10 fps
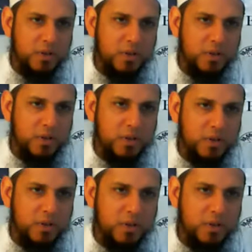you lower
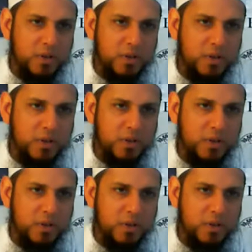yourself, you disgrace
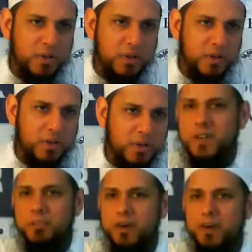yourself
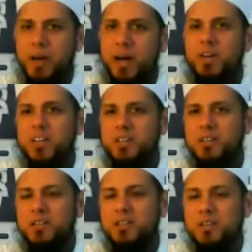by bowing
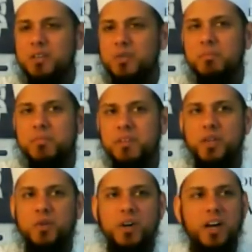to something
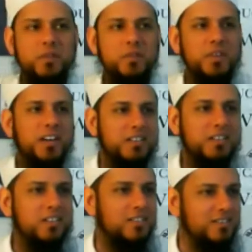that you have created